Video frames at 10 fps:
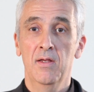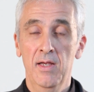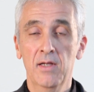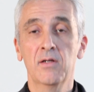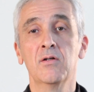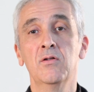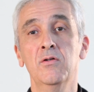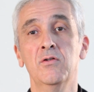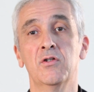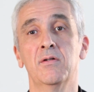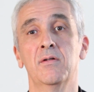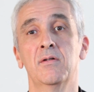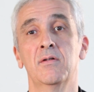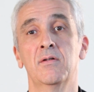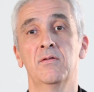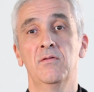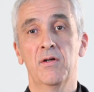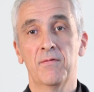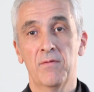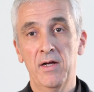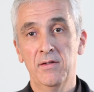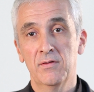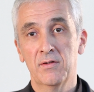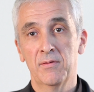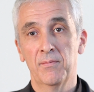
In conclusion, dear friends,